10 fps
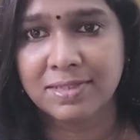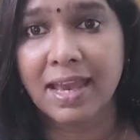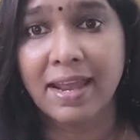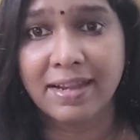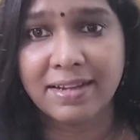
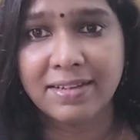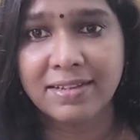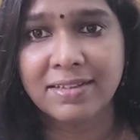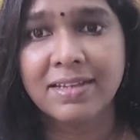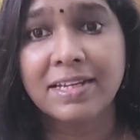and
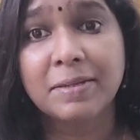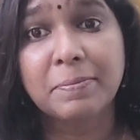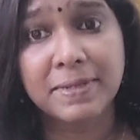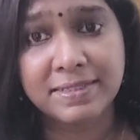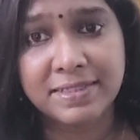
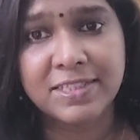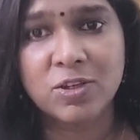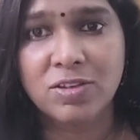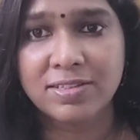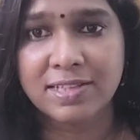repeating
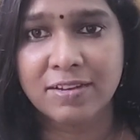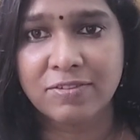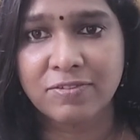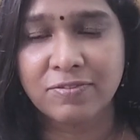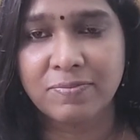yourself
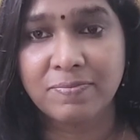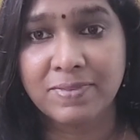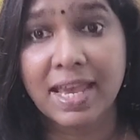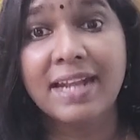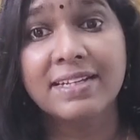
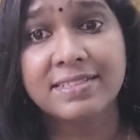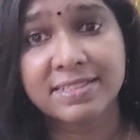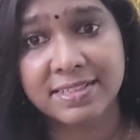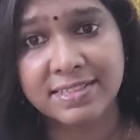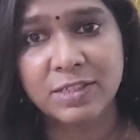and
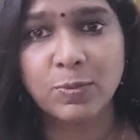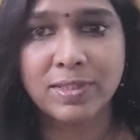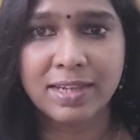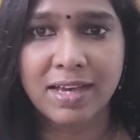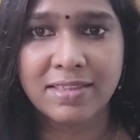discussing
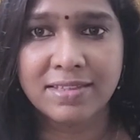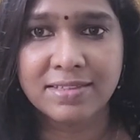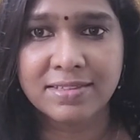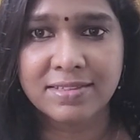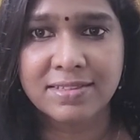with
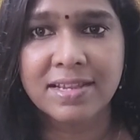others.